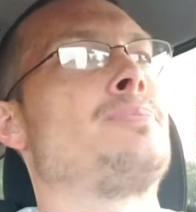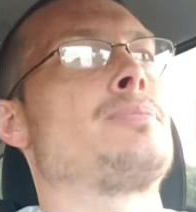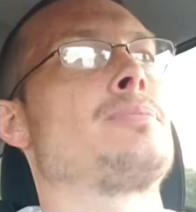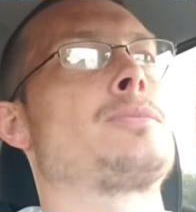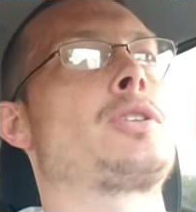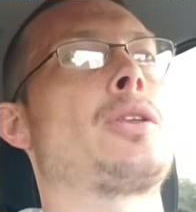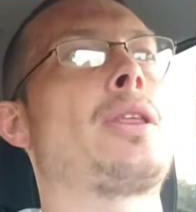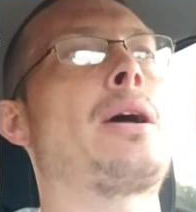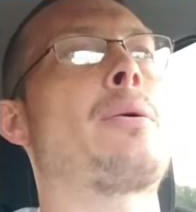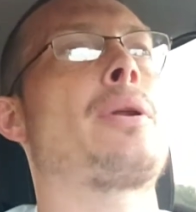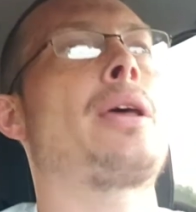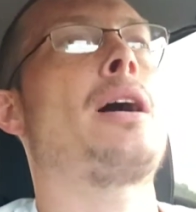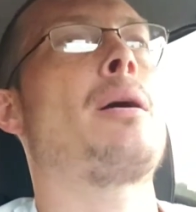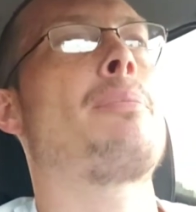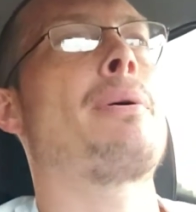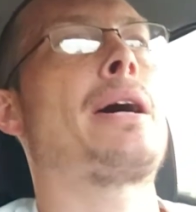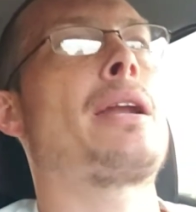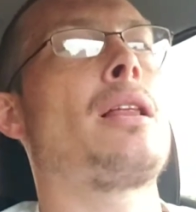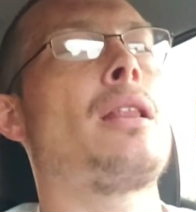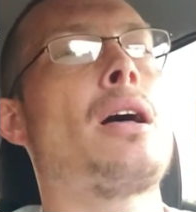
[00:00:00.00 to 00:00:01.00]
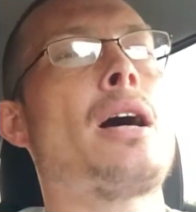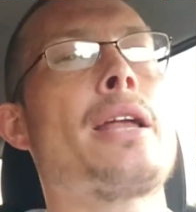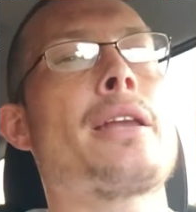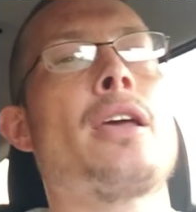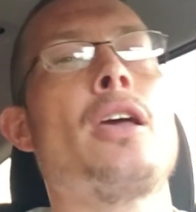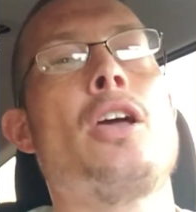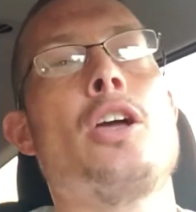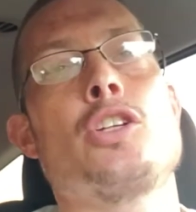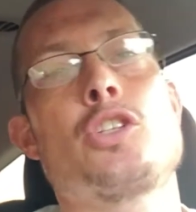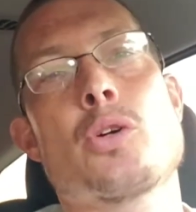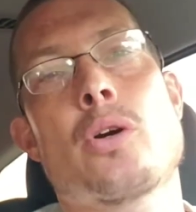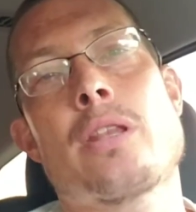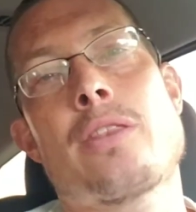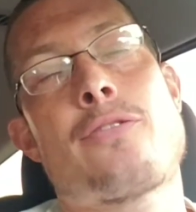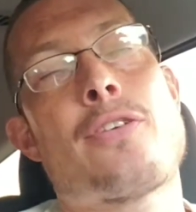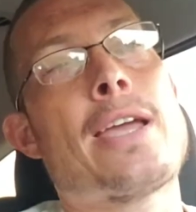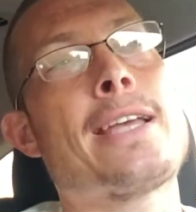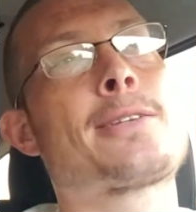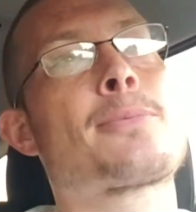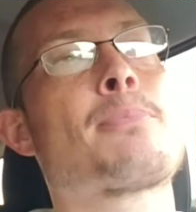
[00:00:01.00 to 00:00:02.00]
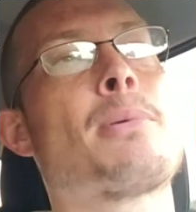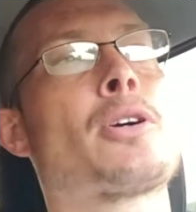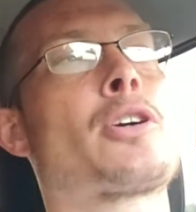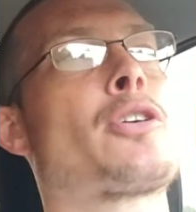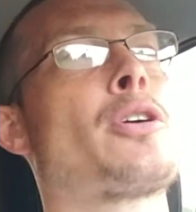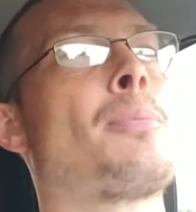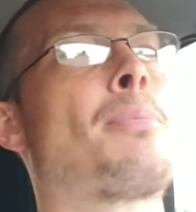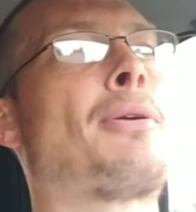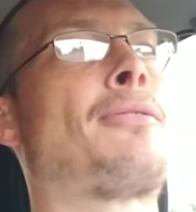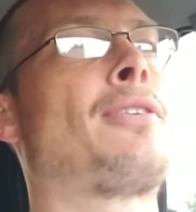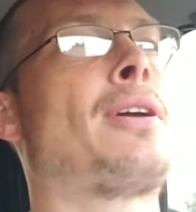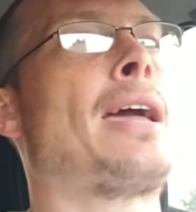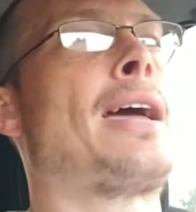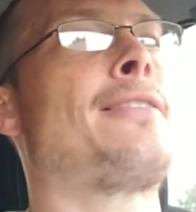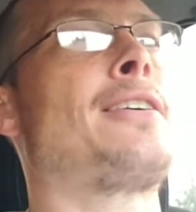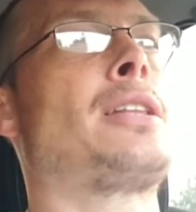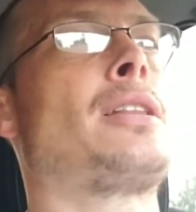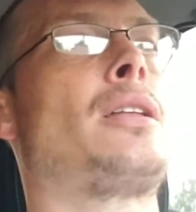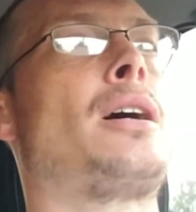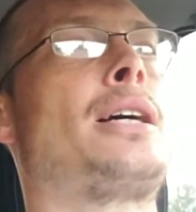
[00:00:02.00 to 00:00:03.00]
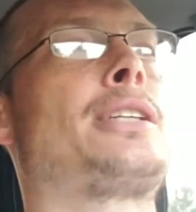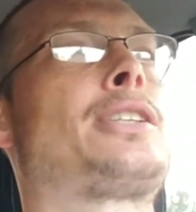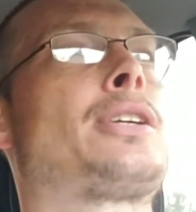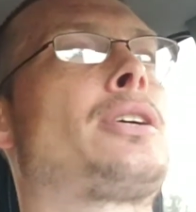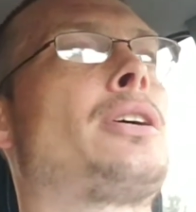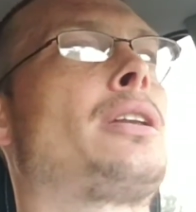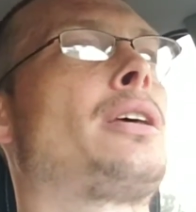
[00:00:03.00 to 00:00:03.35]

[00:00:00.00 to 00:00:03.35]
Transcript: So that would help out a lot. Join the Facebook group if you haven't. Lots of good